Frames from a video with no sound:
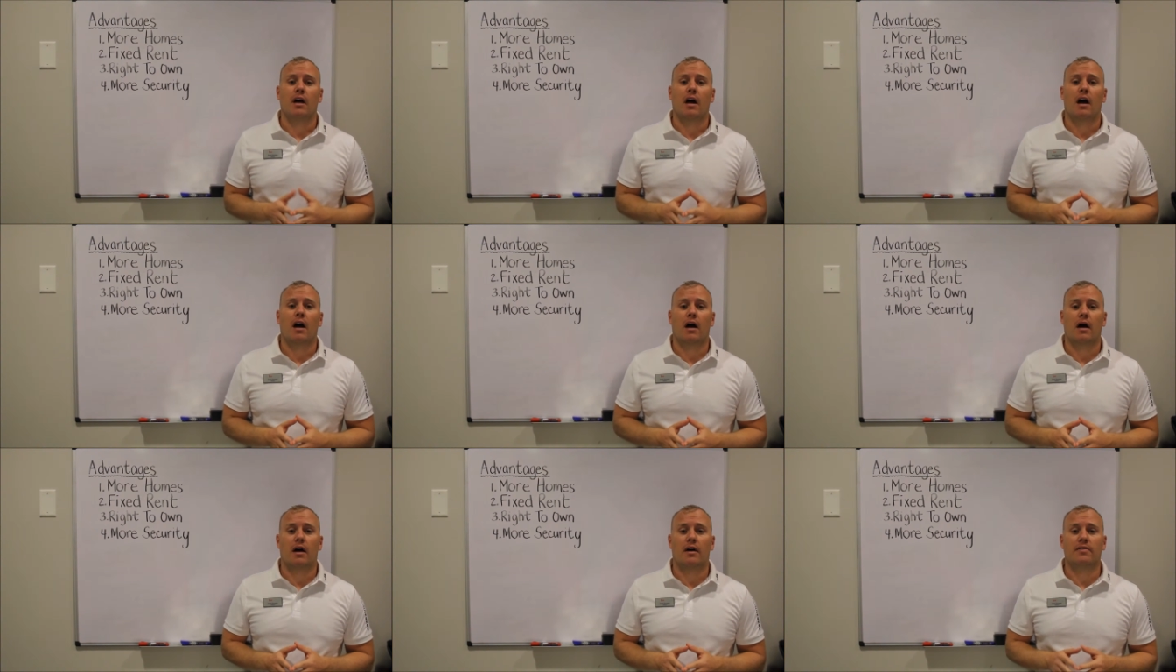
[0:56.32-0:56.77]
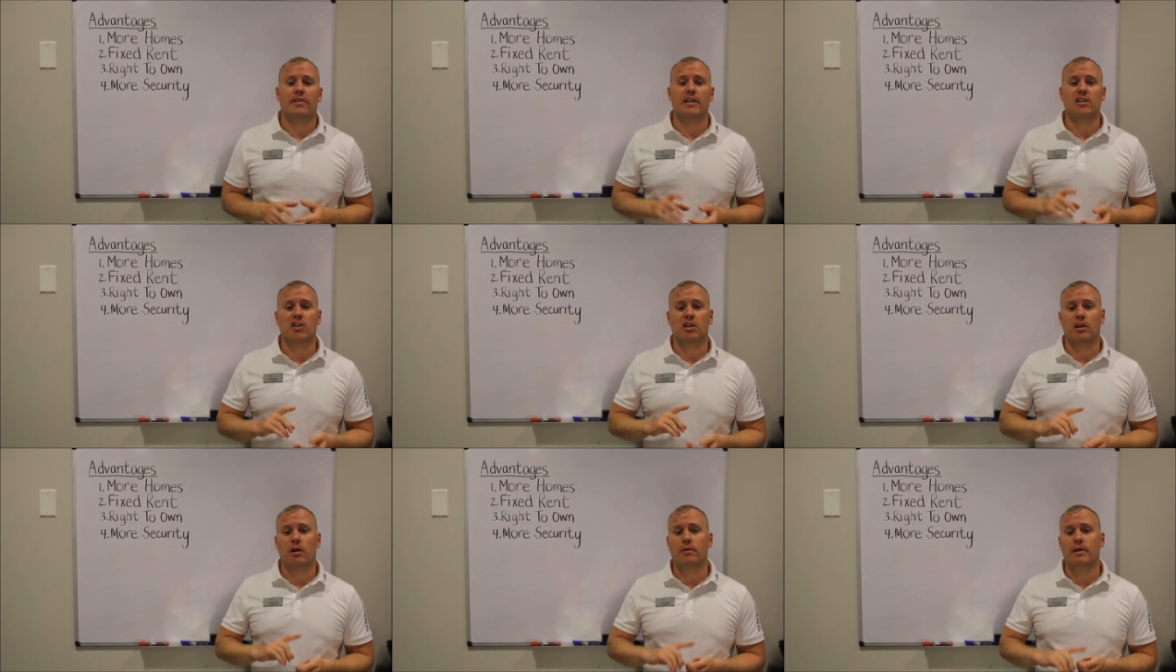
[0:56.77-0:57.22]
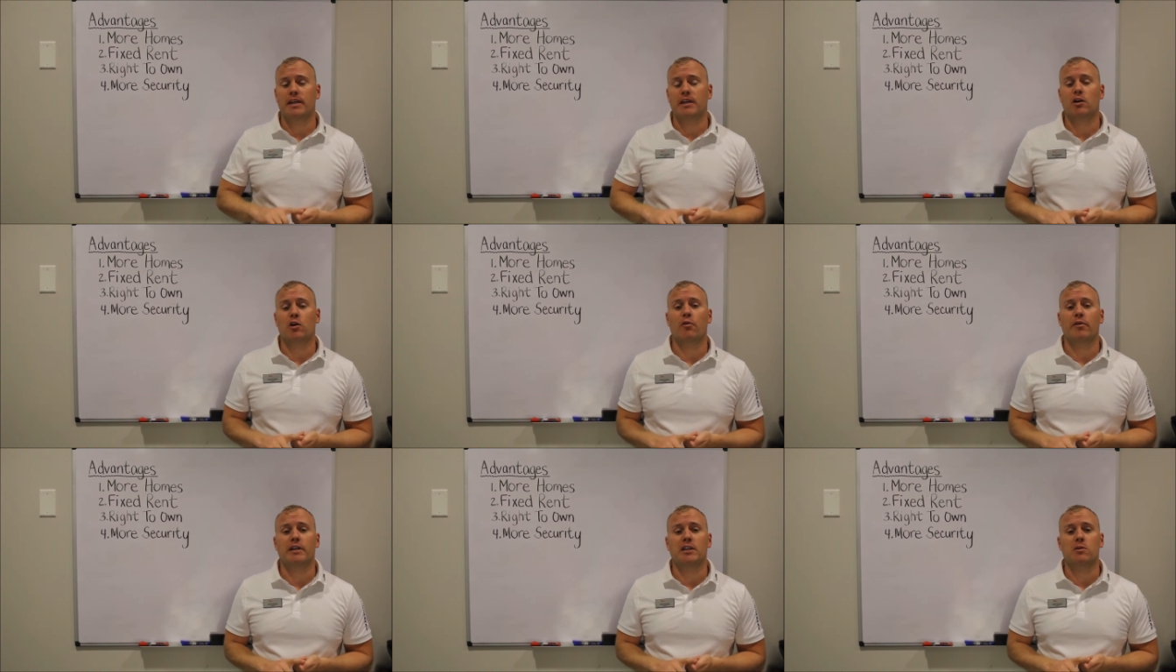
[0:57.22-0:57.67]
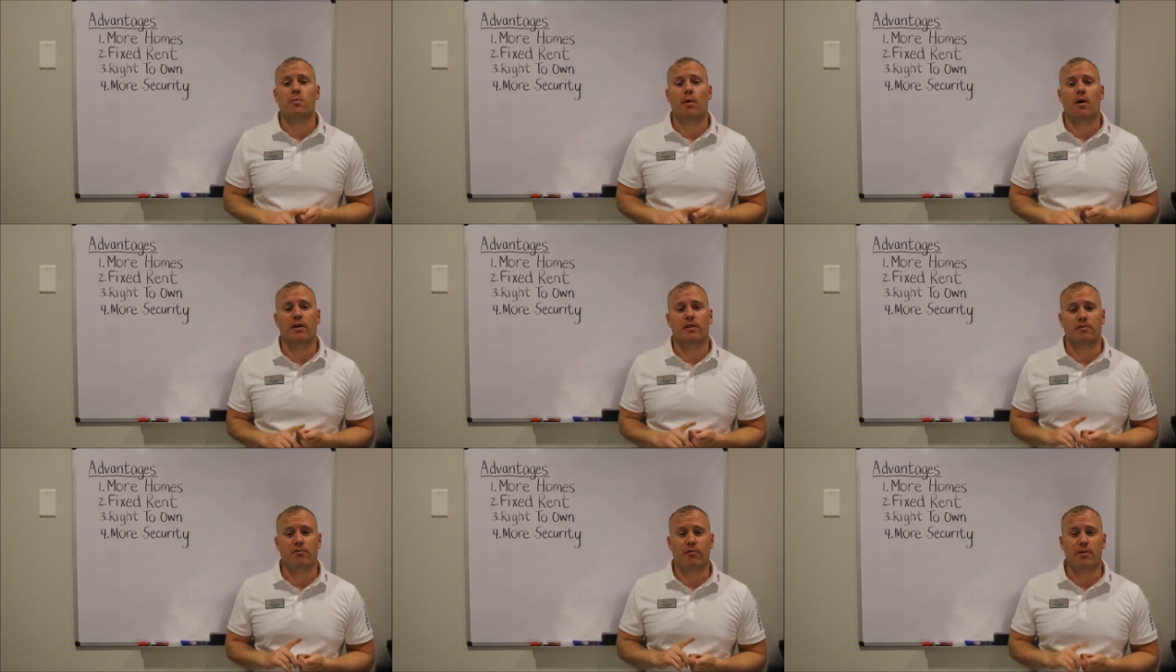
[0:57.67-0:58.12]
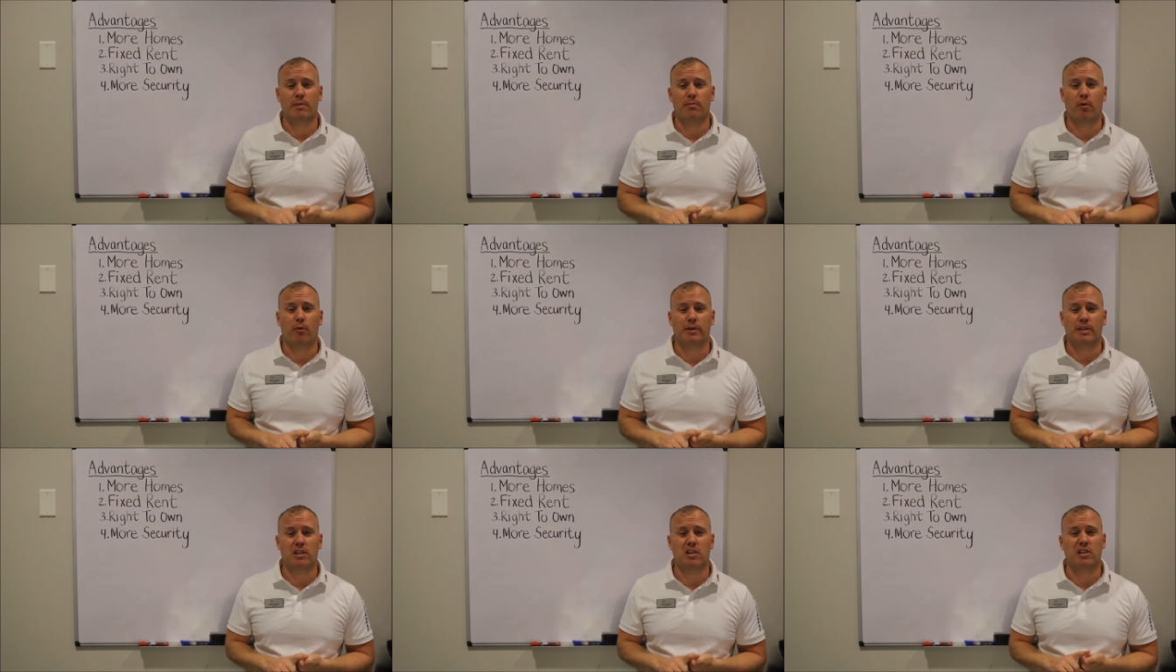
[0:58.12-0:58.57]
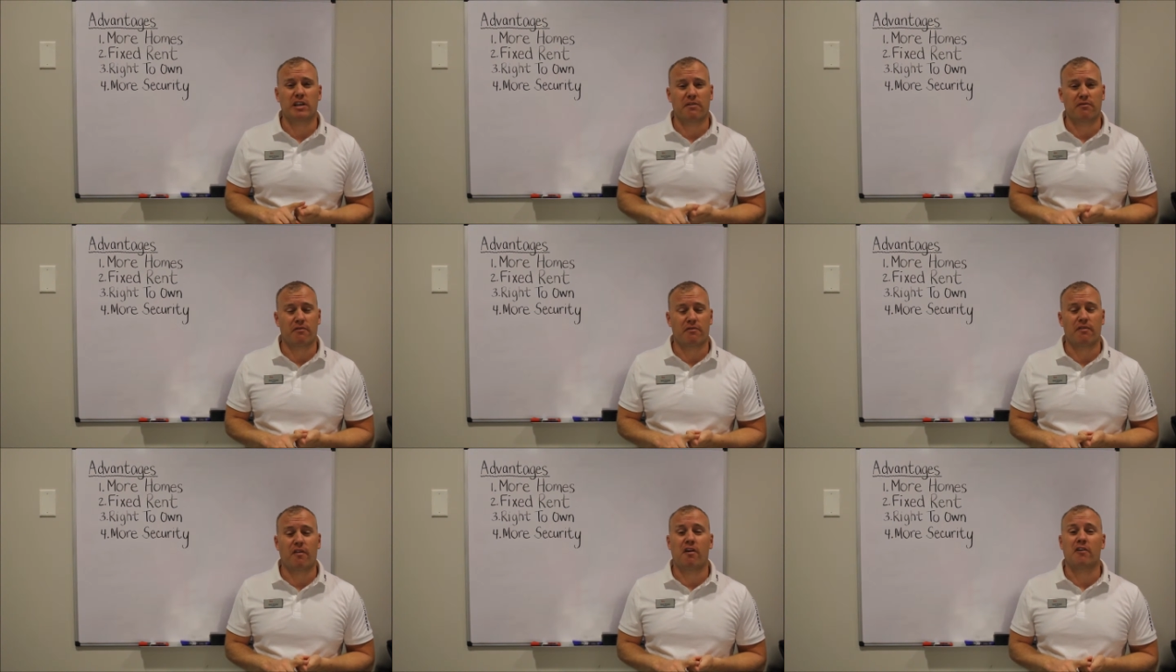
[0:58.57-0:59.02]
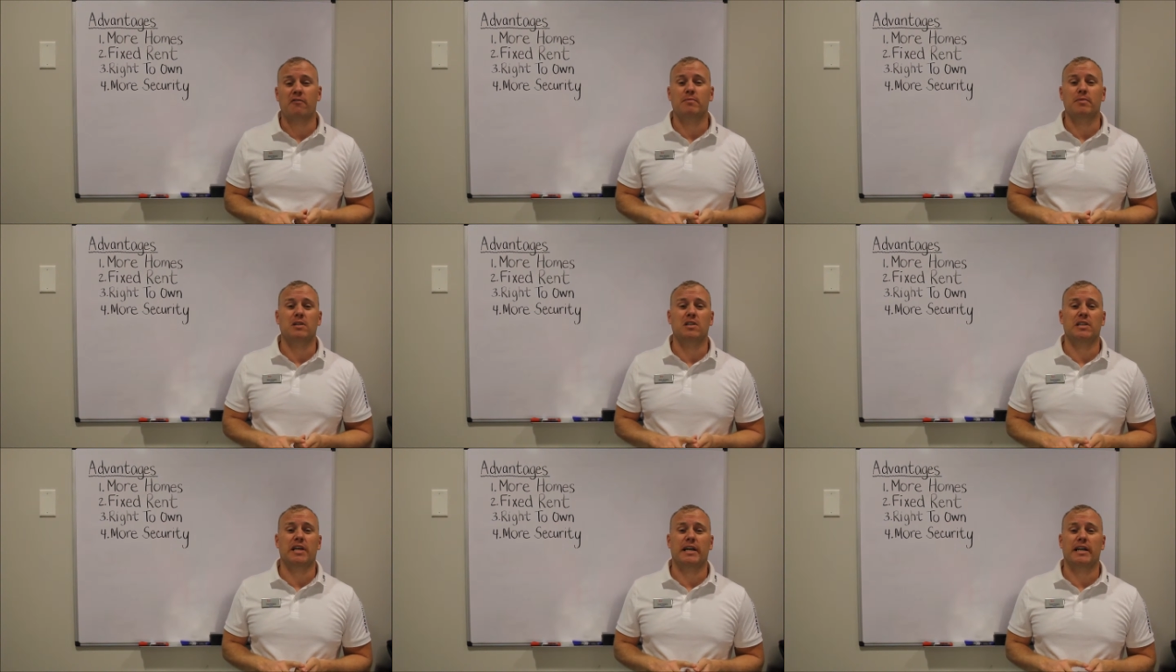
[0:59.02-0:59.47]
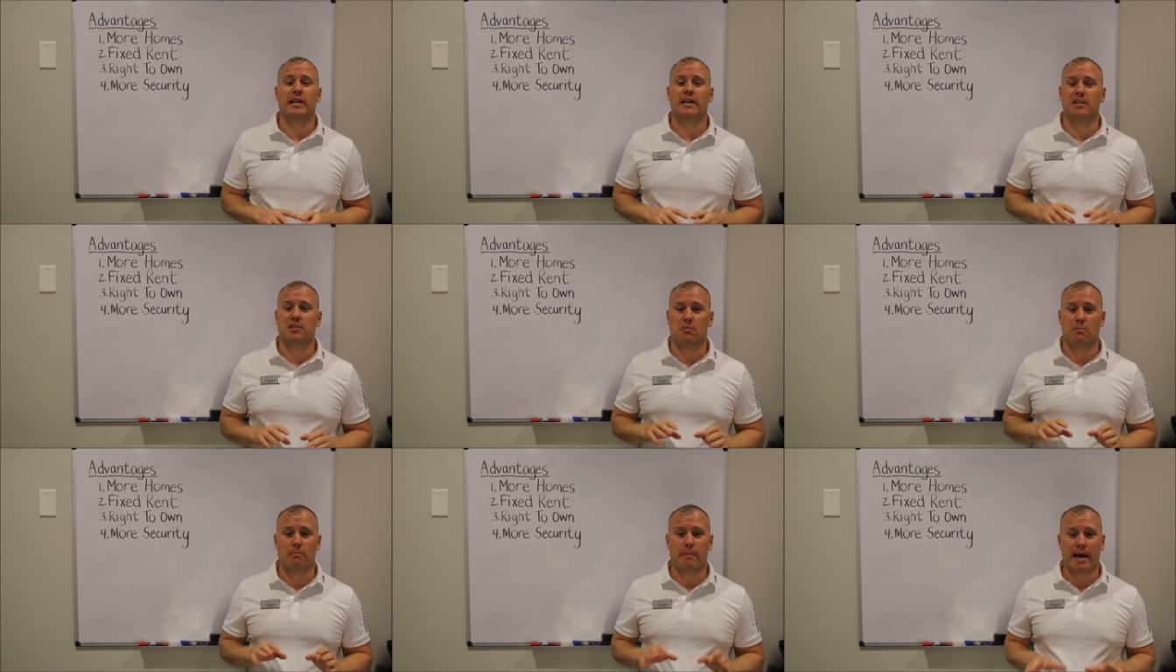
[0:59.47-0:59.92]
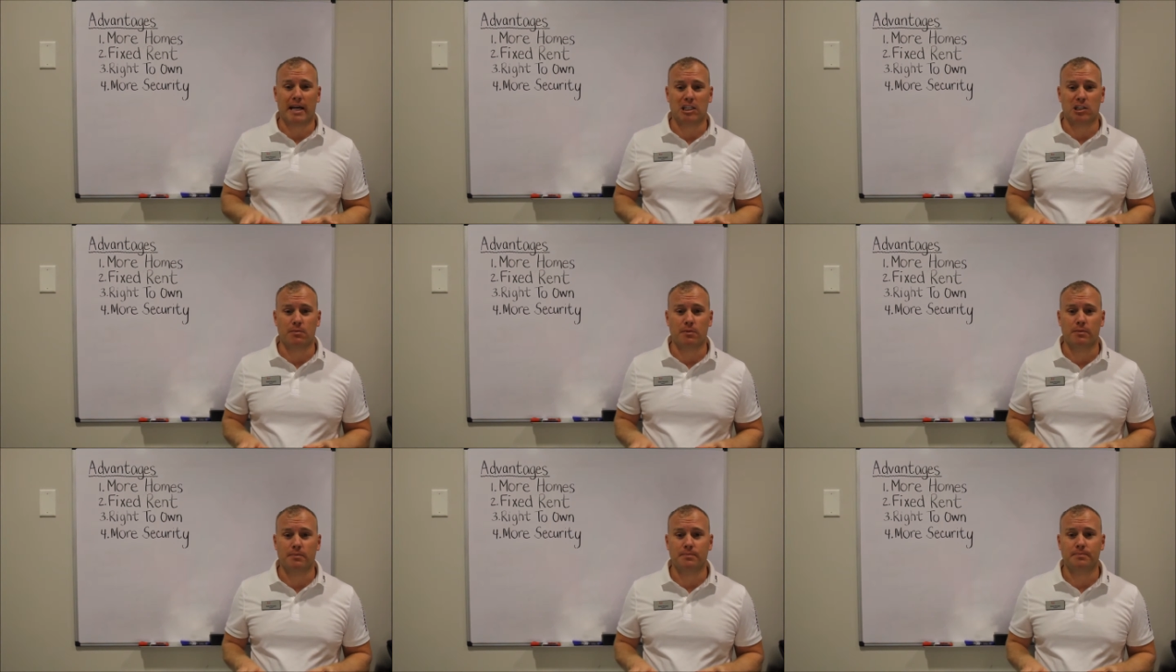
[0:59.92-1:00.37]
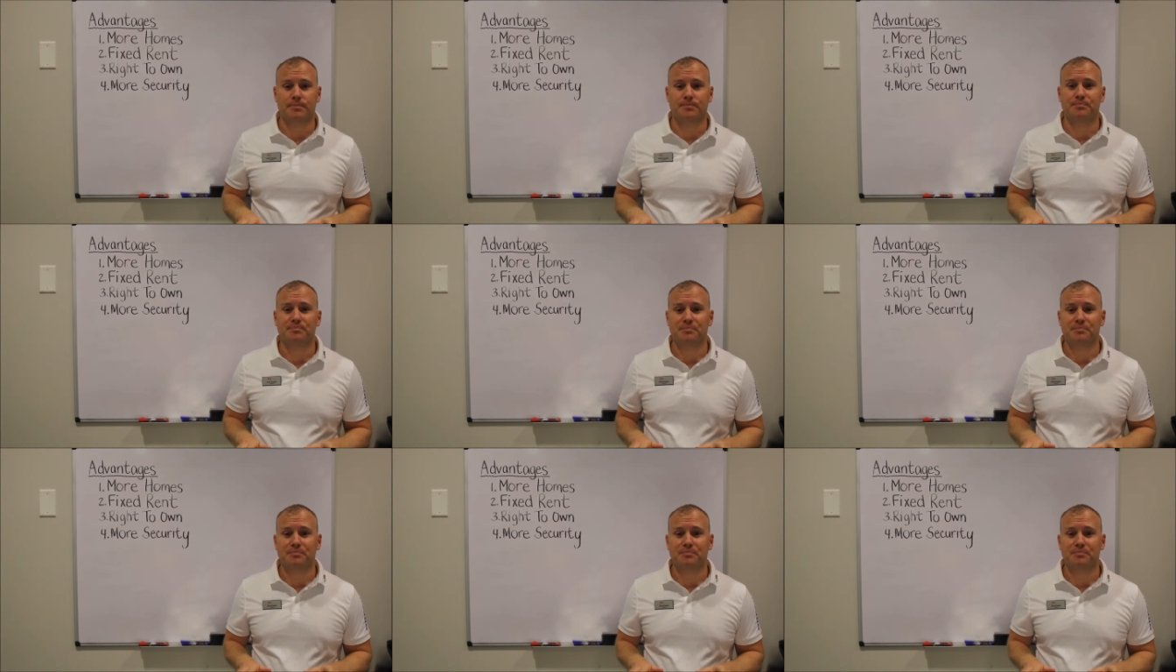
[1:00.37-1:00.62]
Uh, this can only increase by 3.75% as a maximum